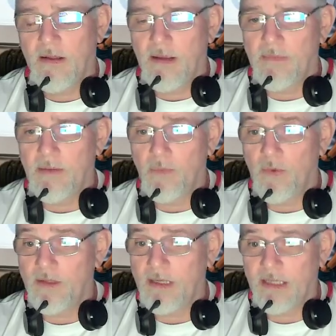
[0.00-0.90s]
And
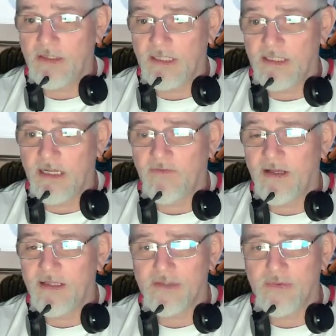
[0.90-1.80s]
when they actually
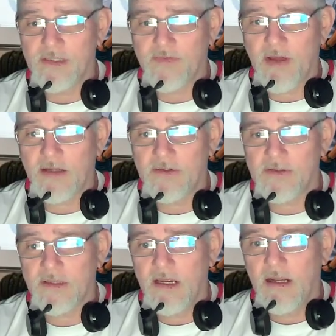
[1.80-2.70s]
identify these risk
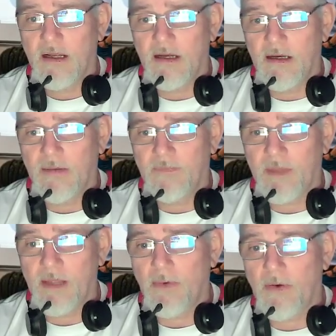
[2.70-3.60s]
factors,
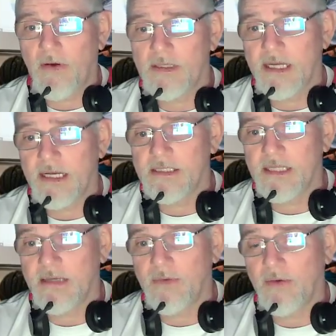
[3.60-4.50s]
they prioritize
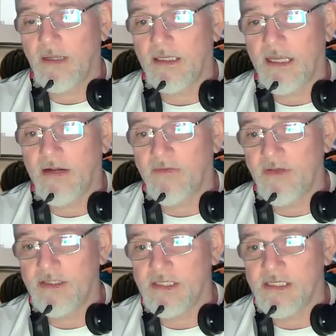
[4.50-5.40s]
them on like
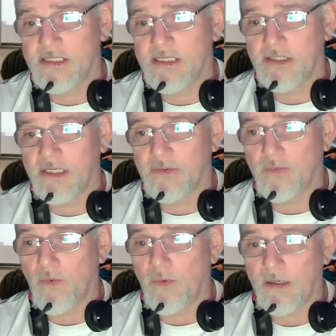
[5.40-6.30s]
interventions such as
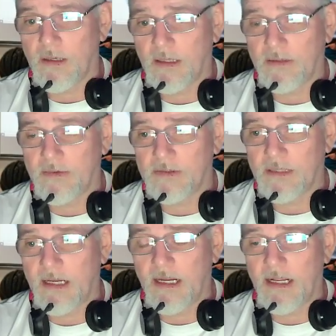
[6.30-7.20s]
warning letters.
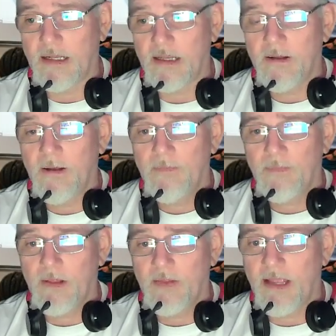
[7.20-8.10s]
And
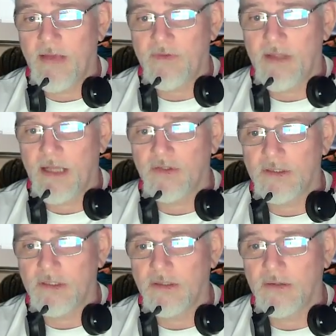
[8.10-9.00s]
they have to actually
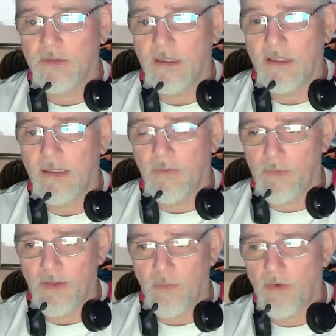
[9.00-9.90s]
do
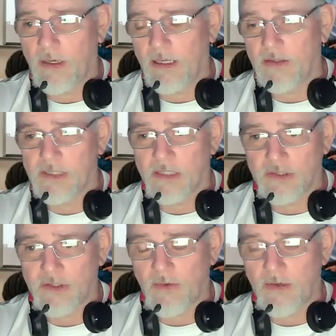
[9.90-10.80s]
with the warning letters. I
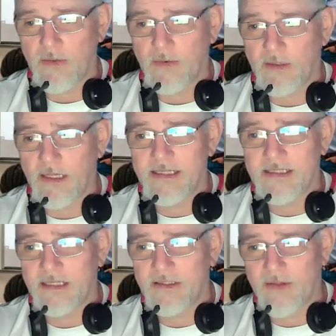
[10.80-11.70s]
just already know what that is.
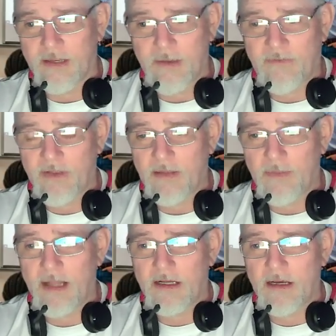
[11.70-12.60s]
So
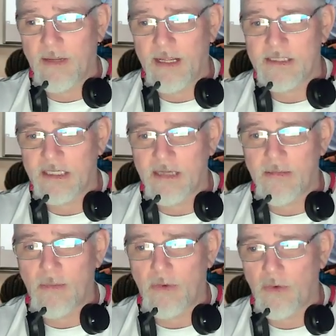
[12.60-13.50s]
that company has to come
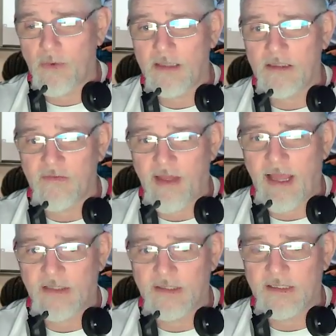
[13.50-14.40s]
up with corrective
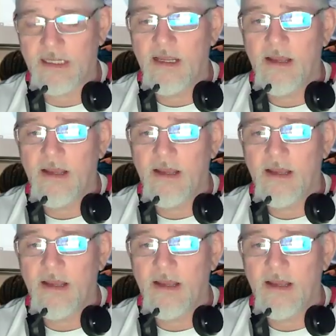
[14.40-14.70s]
actions.